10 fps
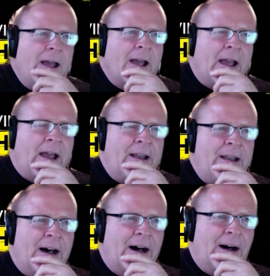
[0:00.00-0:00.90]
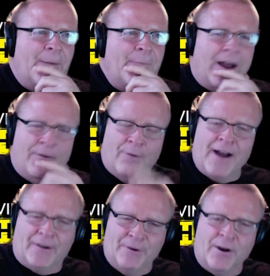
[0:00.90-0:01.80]
And
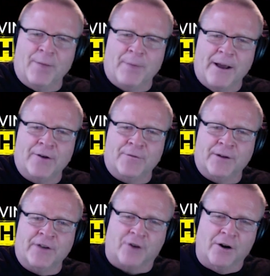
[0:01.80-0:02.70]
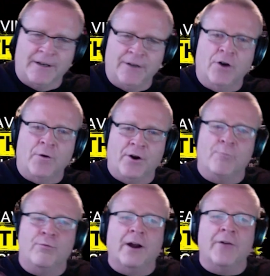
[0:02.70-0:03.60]
ironically, one of my good friends, Arlene Lowy, her
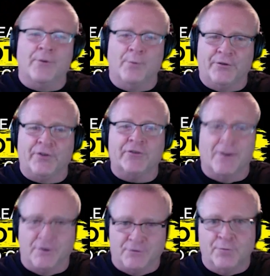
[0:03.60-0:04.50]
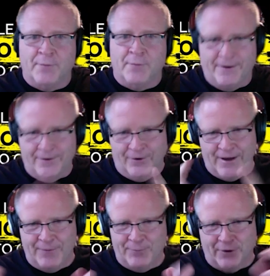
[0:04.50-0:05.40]
brother was his college roommate.
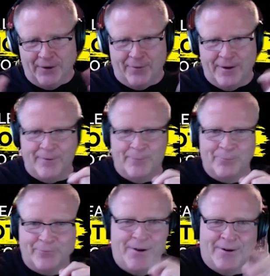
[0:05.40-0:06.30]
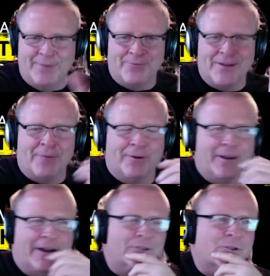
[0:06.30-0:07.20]
Okay, so anyway,
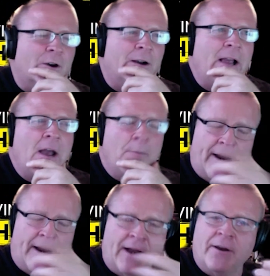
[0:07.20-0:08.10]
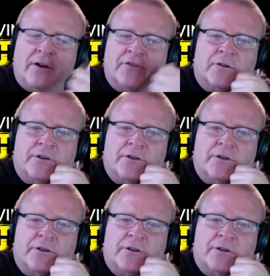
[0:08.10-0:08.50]
non-related story. But anyway, long story